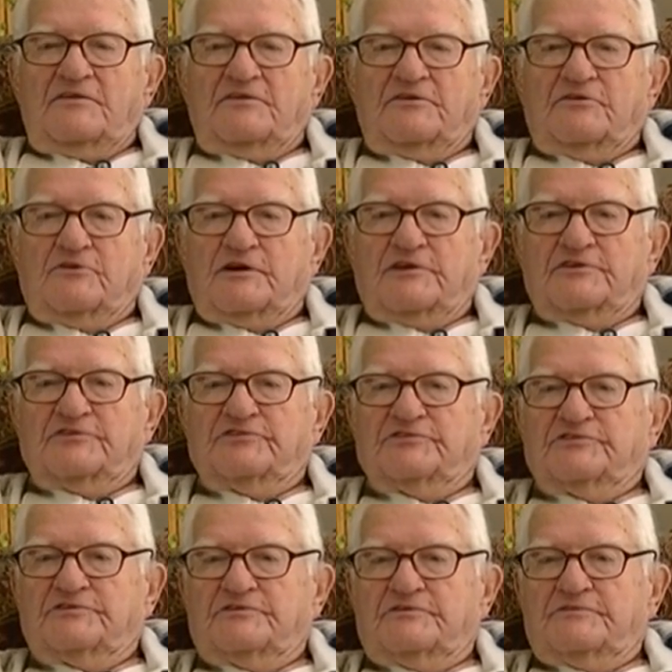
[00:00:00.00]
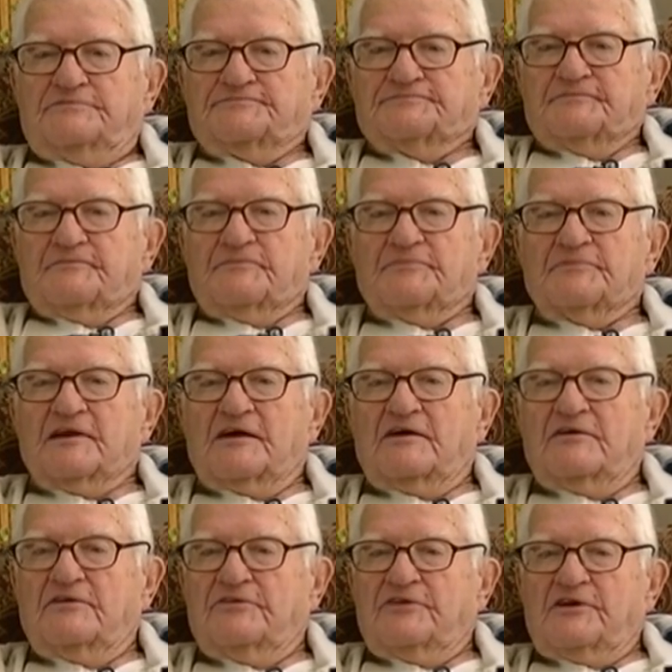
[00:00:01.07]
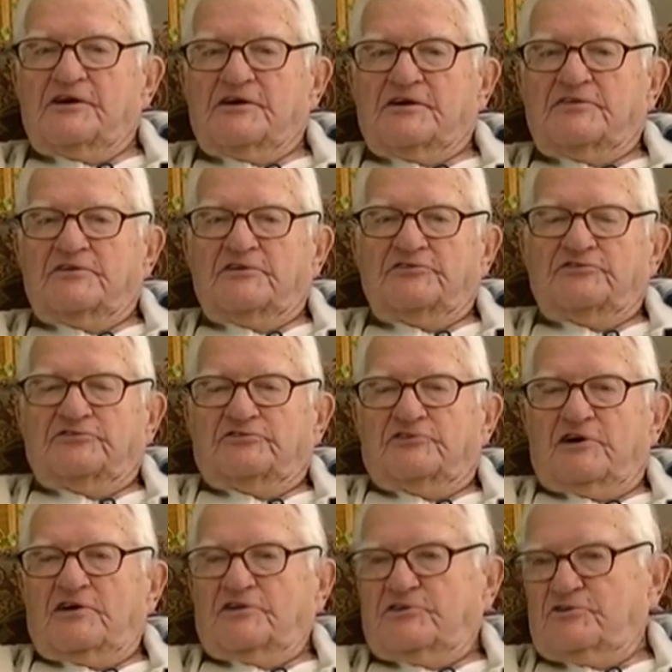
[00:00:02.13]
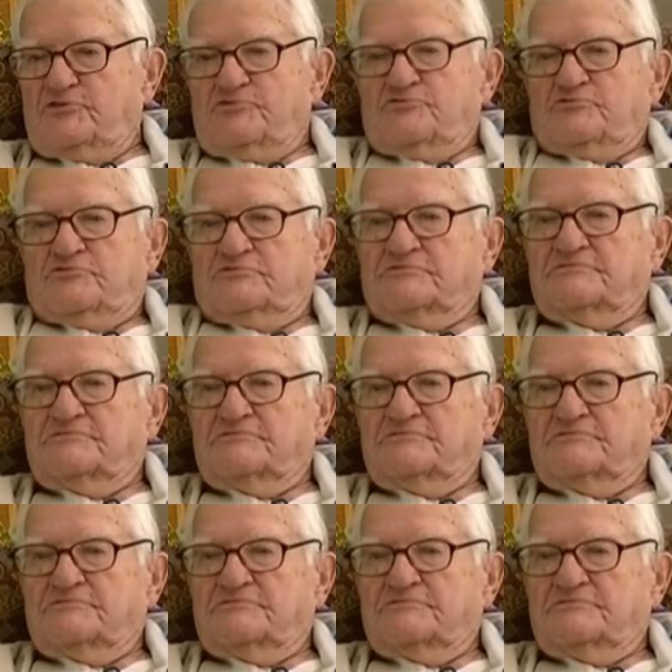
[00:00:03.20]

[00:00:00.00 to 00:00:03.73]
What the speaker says: greatest thing, and this is not new.